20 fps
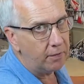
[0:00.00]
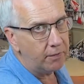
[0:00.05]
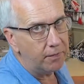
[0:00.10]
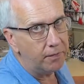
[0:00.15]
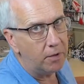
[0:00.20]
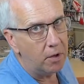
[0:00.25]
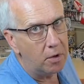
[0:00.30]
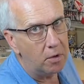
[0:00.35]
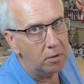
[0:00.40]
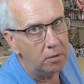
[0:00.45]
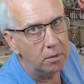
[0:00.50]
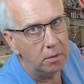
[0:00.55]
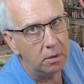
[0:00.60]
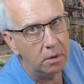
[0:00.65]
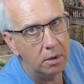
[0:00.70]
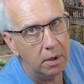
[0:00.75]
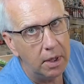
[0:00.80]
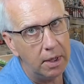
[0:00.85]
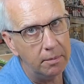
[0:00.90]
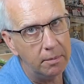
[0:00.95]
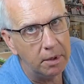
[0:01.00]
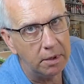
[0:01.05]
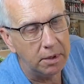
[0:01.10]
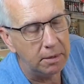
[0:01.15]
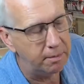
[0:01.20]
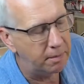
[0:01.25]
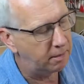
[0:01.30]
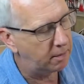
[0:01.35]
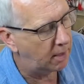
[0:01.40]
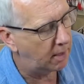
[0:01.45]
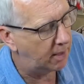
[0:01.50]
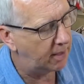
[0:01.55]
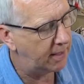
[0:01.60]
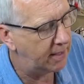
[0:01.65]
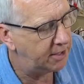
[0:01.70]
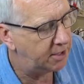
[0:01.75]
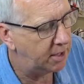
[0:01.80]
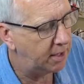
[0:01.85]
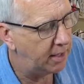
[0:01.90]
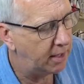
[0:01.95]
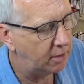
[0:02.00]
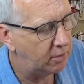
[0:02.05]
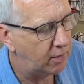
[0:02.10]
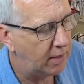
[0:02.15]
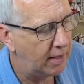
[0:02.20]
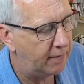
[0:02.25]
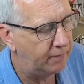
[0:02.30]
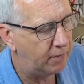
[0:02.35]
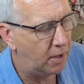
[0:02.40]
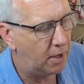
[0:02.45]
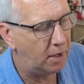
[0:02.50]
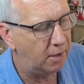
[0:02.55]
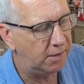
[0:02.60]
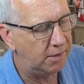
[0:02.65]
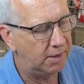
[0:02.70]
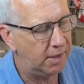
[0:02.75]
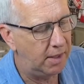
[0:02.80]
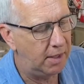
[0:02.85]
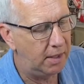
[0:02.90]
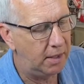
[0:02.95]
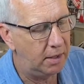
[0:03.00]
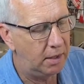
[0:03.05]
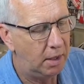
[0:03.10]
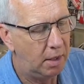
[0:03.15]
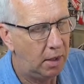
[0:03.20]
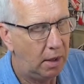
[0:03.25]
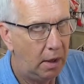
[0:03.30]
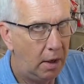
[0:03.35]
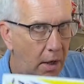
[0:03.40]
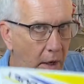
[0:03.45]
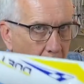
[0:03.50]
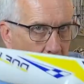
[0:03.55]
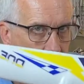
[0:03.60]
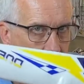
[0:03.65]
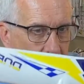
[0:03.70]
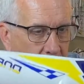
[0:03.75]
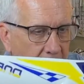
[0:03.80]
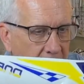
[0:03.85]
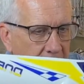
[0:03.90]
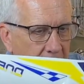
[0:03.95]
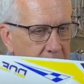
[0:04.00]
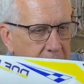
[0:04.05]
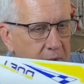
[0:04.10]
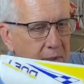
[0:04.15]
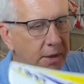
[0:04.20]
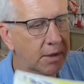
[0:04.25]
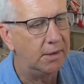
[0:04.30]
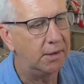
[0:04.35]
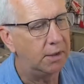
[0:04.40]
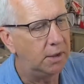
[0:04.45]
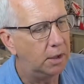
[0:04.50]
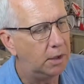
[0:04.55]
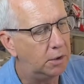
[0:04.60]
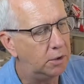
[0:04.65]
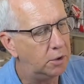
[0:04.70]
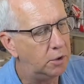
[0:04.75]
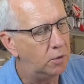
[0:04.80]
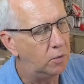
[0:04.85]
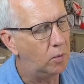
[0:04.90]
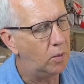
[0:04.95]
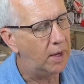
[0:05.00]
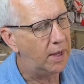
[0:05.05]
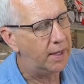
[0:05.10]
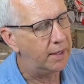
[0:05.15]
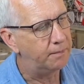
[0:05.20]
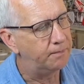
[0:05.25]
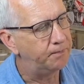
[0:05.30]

flown a multi-engine uh, aircraft for RC, the exception this little duet.